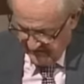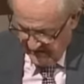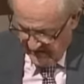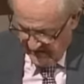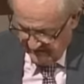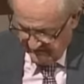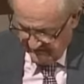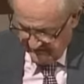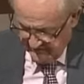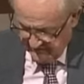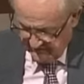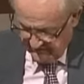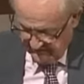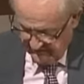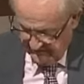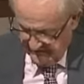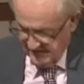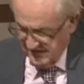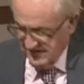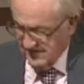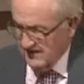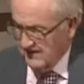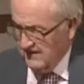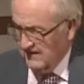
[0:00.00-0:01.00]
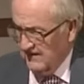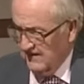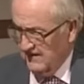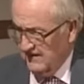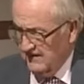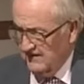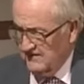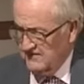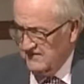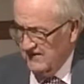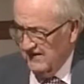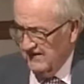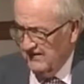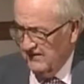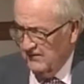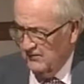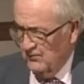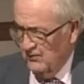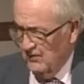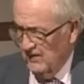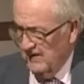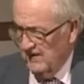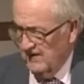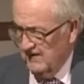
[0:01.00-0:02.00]
challenging and
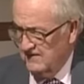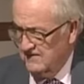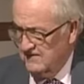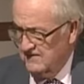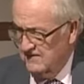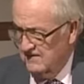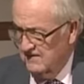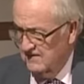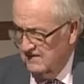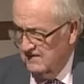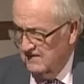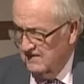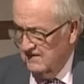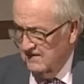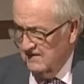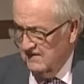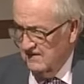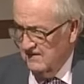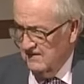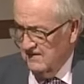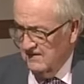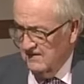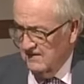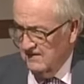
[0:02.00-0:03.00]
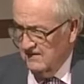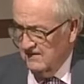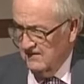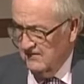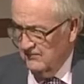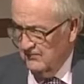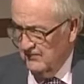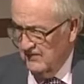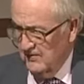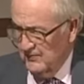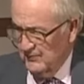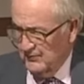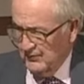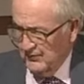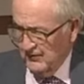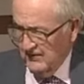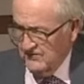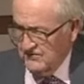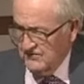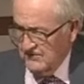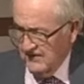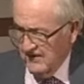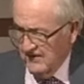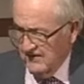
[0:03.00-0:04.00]
exciting ways. And we
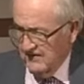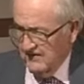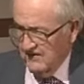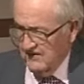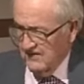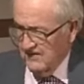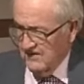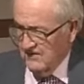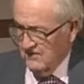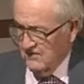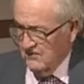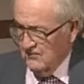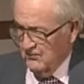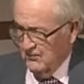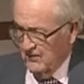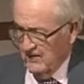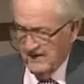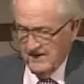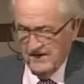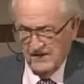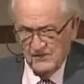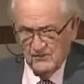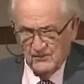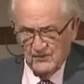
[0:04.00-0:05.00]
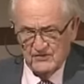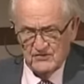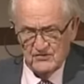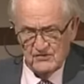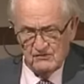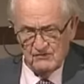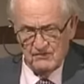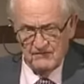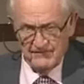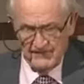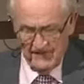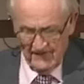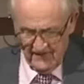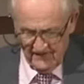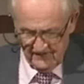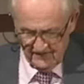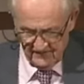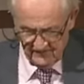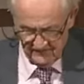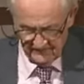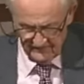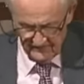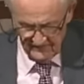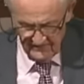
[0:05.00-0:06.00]
appreciate the way in which you have
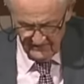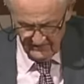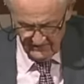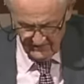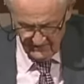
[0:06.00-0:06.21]
handled